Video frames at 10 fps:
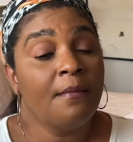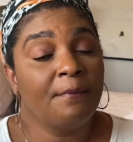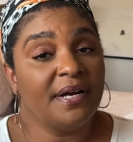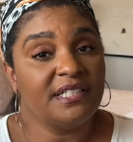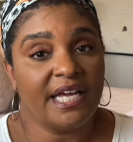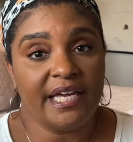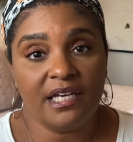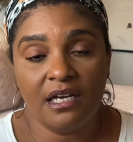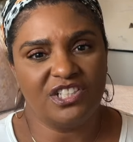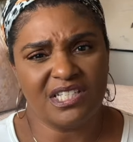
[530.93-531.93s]
my
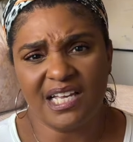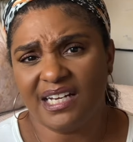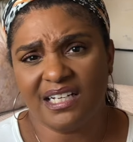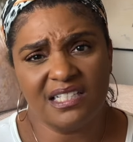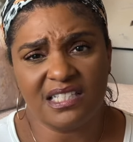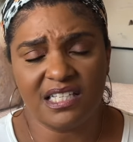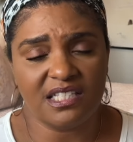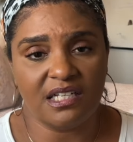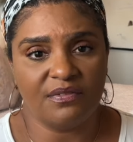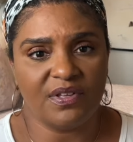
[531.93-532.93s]
day just kind of
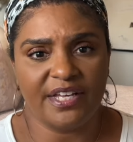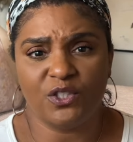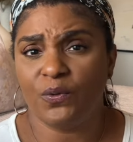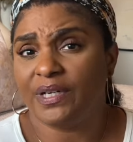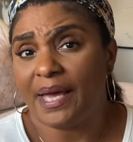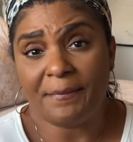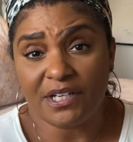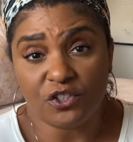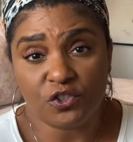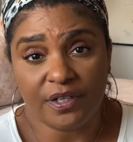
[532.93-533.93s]
consisted of like doing
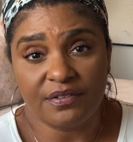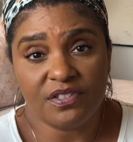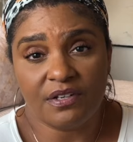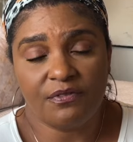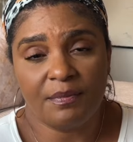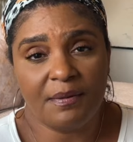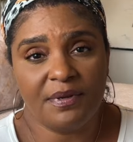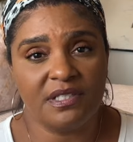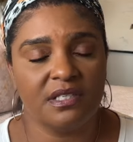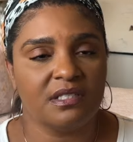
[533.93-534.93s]
administrative stuff in my
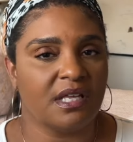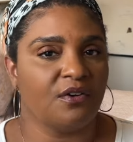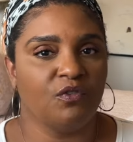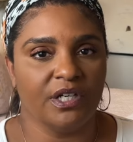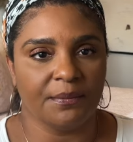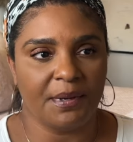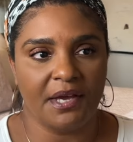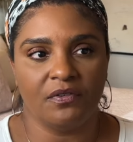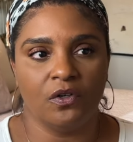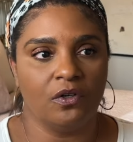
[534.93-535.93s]
business, like running
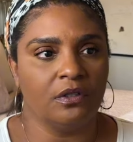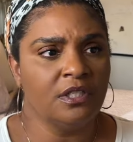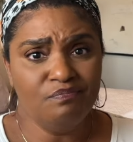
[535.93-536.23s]
payroll,